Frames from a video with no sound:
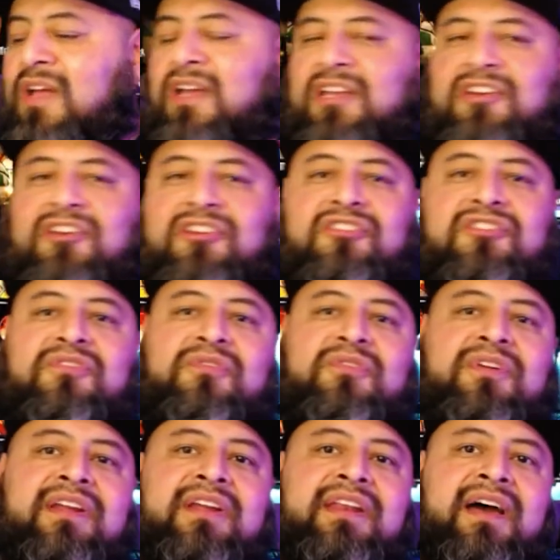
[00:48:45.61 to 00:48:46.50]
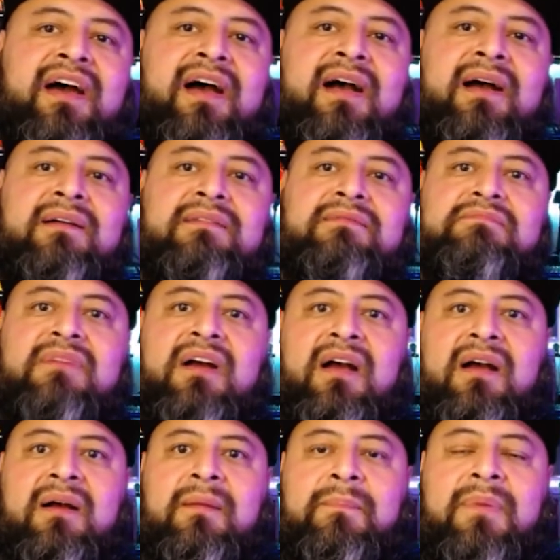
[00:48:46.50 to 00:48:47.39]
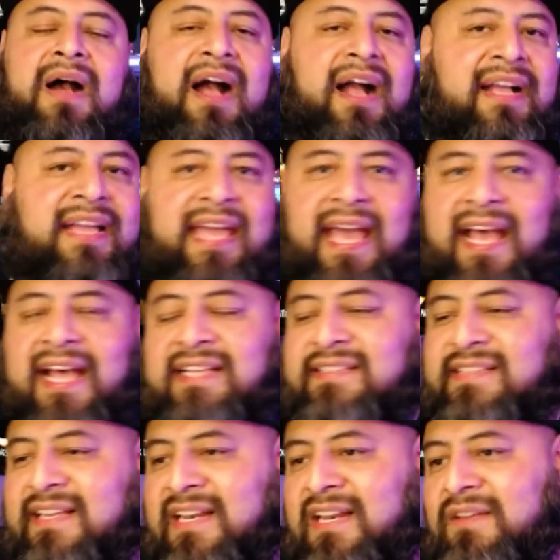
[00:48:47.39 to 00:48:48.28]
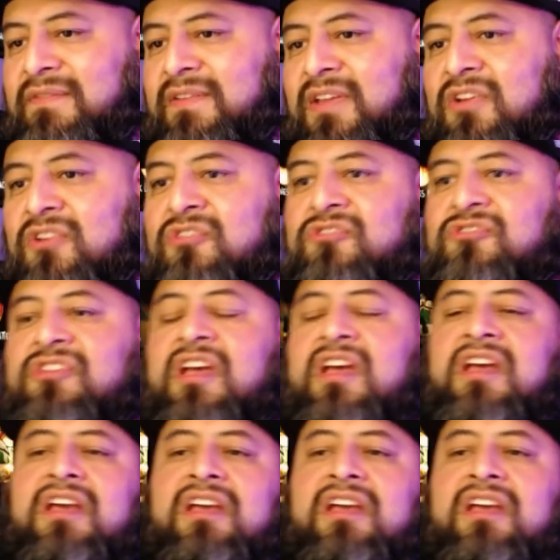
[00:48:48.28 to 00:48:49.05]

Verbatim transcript: You're doing uh, uh, podcast interviews.